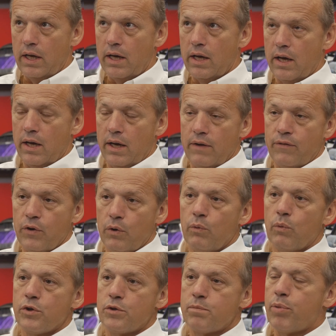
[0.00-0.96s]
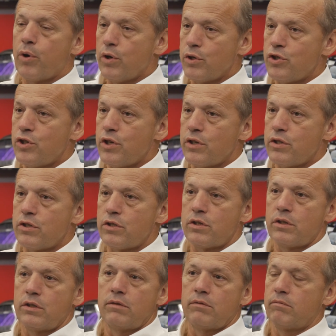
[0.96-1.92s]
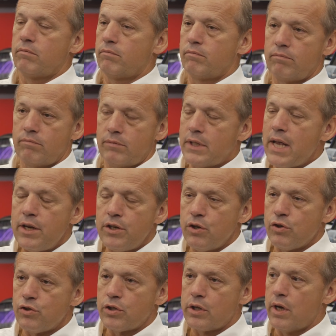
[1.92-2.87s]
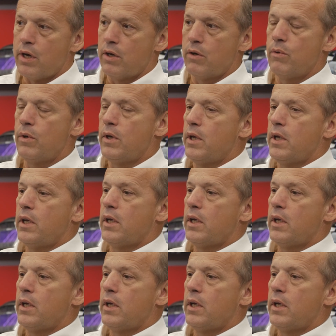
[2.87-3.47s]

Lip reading: if it was purchased 10 years ago,